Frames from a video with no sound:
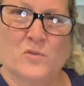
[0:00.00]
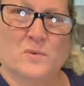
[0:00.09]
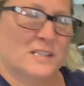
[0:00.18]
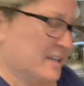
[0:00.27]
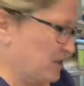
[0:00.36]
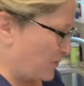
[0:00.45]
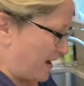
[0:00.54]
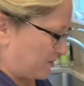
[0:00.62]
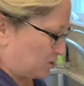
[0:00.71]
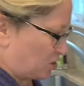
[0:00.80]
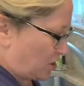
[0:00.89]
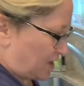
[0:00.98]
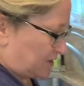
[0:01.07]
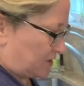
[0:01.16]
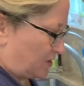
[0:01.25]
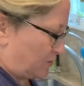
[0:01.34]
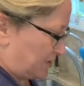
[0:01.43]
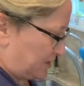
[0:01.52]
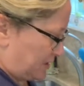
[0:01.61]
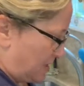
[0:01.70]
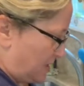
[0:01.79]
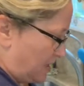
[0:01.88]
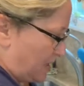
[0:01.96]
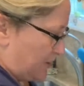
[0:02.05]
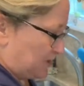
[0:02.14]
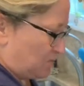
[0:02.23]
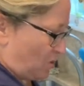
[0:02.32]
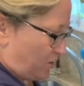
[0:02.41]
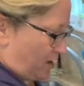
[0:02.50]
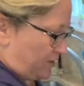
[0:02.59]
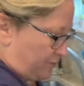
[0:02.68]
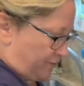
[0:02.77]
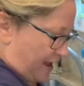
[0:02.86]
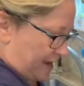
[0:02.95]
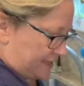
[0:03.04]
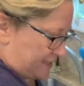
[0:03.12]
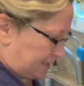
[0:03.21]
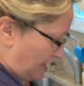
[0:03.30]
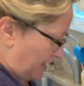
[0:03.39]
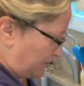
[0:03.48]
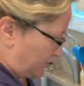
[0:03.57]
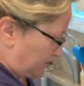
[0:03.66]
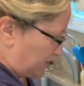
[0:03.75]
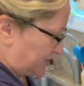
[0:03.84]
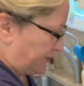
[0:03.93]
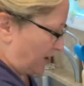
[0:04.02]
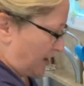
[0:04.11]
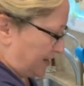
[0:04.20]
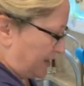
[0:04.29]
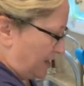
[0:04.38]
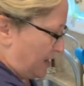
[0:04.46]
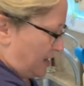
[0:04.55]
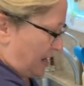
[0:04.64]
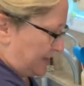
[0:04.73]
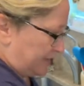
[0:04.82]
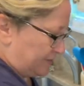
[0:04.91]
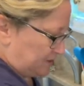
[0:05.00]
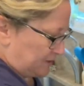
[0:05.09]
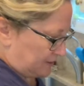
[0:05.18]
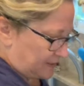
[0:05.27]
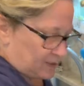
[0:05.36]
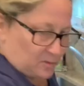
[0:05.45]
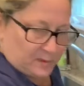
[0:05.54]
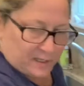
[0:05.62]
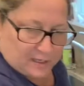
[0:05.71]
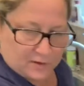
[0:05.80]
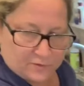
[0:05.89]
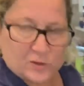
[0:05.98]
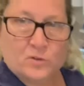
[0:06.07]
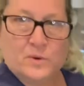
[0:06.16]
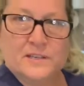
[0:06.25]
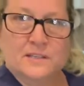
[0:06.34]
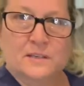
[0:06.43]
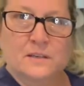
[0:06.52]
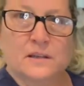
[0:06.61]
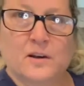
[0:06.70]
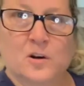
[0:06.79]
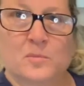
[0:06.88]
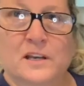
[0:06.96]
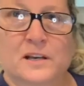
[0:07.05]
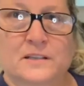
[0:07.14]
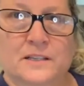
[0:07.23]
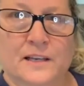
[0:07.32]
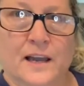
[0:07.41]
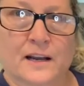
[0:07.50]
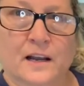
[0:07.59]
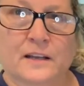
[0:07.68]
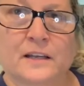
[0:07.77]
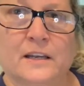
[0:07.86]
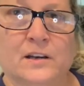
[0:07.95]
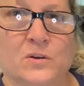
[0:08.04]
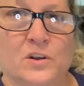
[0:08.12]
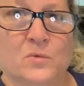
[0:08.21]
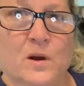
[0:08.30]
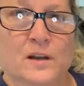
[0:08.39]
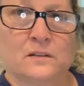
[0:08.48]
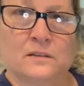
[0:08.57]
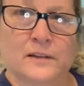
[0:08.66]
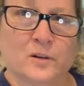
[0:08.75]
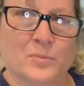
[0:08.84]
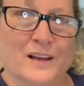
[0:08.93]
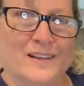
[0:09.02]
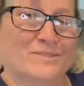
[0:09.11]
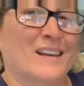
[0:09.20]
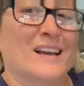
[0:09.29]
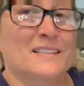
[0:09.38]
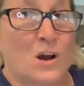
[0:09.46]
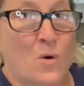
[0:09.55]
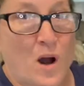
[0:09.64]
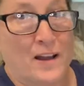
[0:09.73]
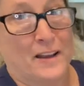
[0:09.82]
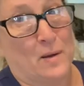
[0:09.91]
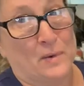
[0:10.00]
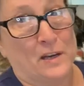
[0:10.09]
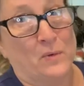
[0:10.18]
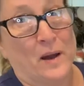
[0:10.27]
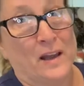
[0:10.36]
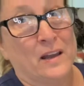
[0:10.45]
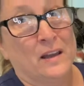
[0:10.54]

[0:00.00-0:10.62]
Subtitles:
It was like ground chuck, so there was more on the fatty side, which is fine. I left a little bit of the grease in there because, again, on keto, you want a little bit. That's how I am anyway.